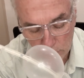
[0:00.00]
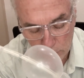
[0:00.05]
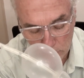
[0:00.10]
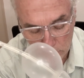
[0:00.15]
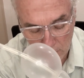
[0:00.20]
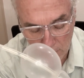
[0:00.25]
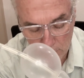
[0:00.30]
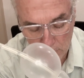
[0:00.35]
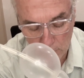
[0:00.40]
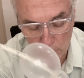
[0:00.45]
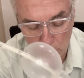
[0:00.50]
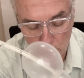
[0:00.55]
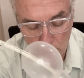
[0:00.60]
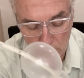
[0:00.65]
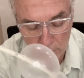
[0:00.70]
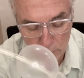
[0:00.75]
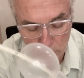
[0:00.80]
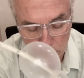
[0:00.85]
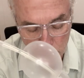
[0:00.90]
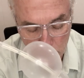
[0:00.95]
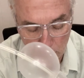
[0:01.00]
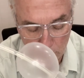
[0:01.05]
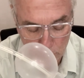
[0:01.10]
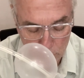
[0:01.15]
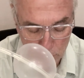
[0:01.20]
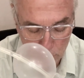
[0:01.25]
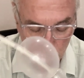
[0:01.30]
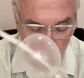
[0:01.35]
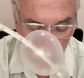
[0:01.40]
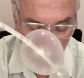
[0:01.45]
just having a look at this
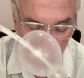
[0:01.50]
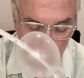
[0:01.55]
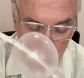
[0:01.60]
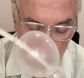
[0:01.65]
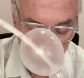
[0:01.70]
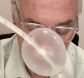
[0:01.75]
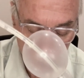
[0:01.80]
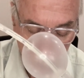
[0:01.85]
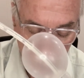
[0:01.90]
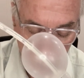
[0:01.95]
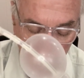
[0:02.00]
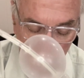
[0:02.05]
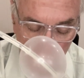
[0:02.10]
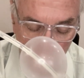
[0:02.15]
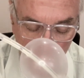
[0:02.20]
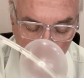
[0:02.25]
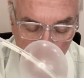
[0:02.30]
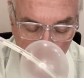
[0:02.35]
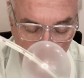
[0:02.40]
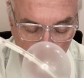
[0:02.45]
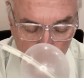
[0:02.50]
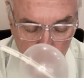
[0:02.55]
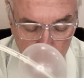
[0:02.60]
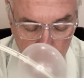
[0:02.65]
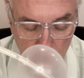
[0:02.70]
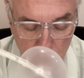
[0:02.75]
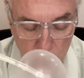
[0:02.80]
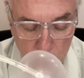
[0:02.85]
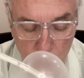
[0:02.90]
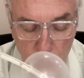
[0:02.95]
esophageal suction port, which
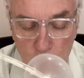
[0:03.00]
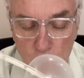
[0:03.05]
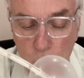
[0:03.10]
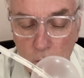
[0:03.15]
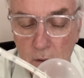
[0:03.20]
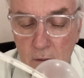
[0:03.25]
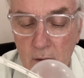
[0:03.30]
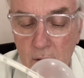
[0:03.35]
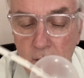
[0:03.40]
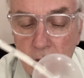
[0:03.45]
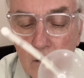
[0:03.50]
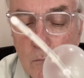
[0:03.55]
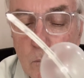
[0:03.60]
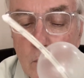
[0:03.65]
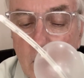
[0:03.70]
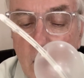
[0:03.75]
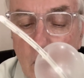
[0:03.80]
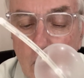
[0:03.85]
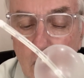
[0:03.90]
is this one here with our